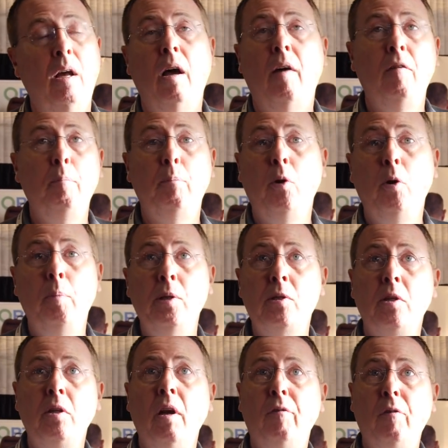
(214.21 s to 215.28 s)
of
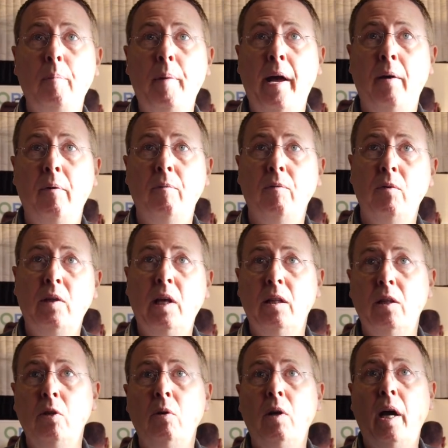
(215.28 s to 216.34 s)
improvements a year from now
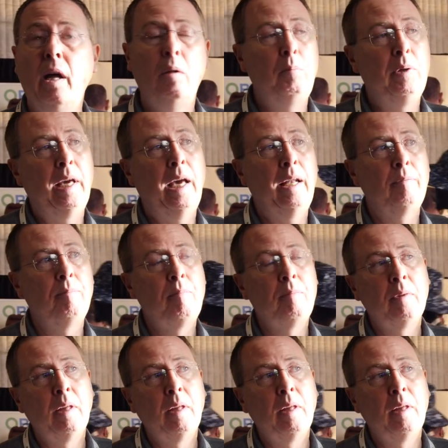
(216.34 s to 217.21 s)
that the new guy will be getting.